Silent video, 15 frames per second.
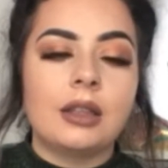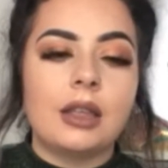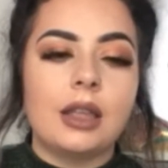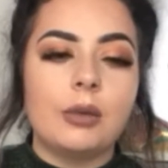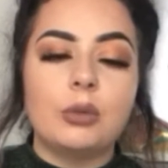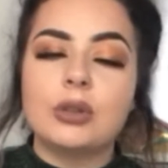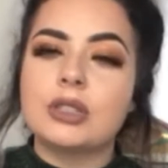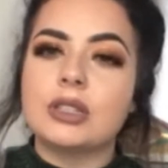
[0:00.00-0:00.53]

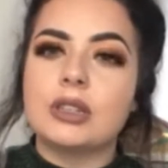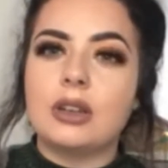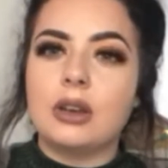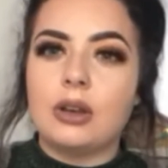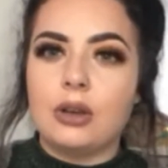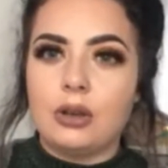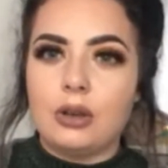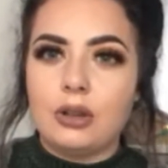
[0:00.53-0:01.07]
it wasn't
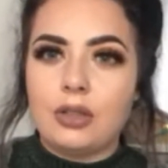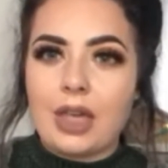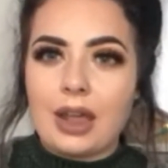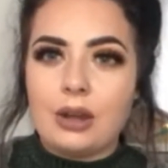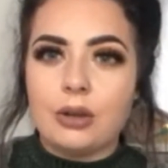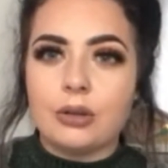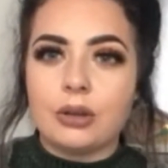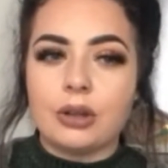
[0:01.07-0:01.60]
that
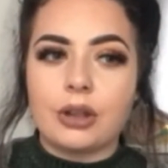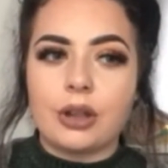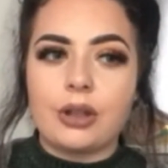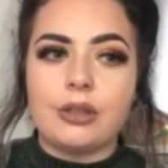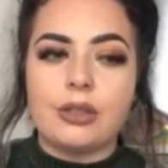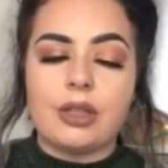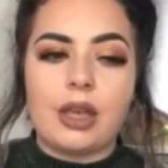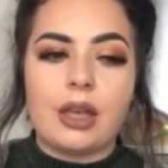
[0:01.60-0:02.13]
long
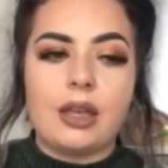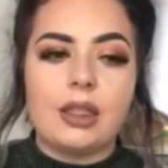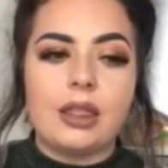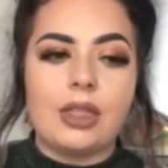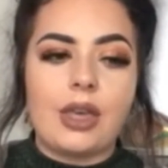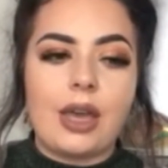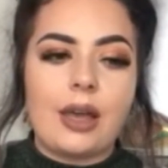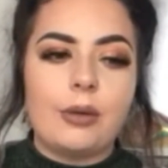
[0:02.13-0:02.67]
ago that
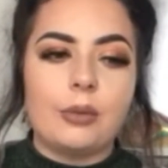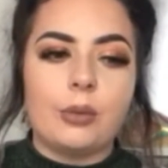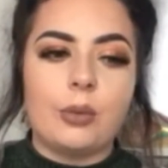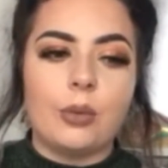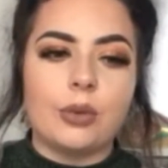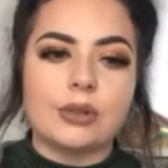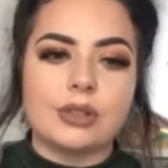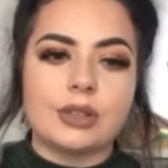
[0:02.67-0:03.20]

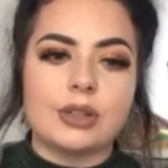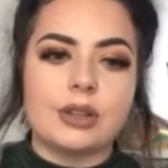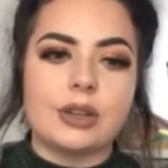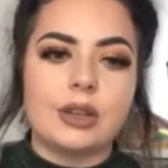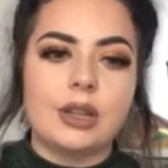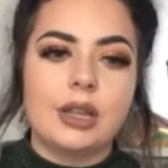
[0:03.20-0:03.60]
wasn't